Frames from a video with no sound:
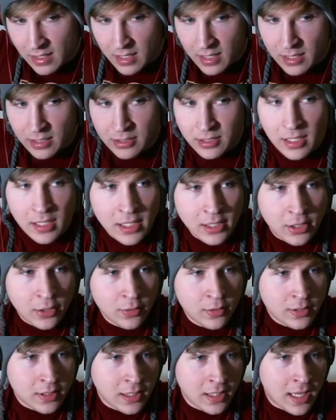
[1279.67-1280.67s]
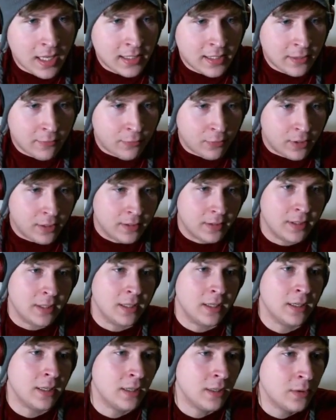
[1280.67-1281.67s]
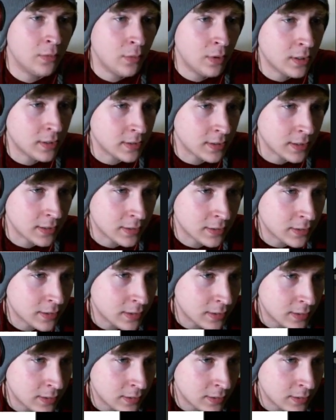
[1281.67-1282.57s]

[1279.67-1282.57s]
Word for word: Sonny 2 is a lot different. What is this?